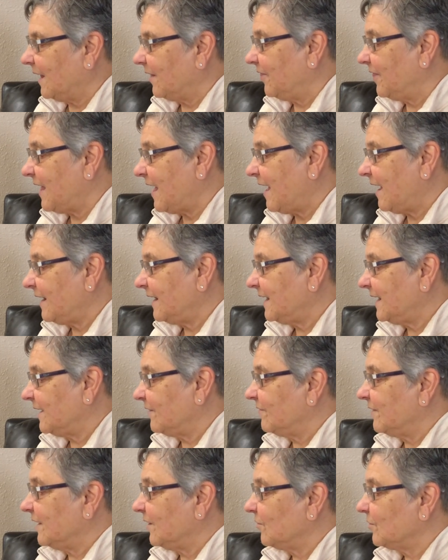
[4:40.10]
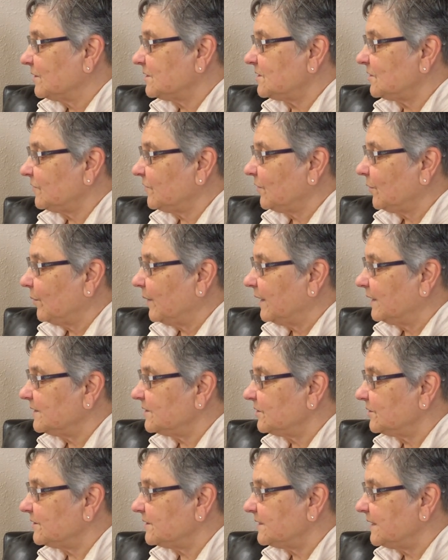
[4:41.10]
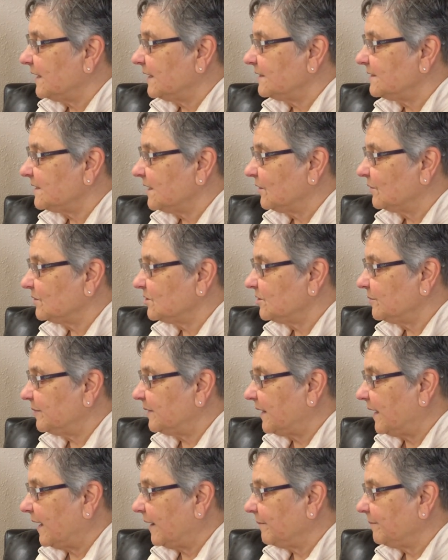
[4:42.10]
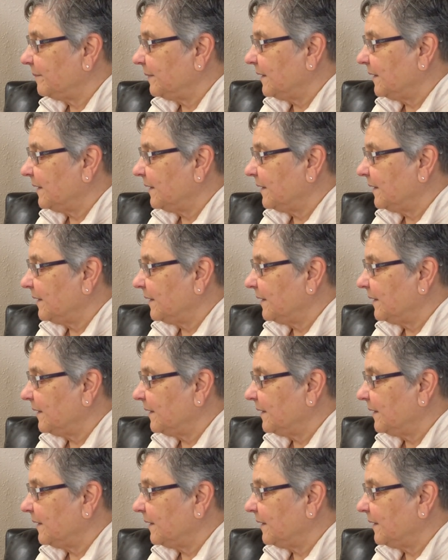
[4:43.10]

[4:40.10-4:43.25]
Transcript: That evening, Christopher went to Said's house to play.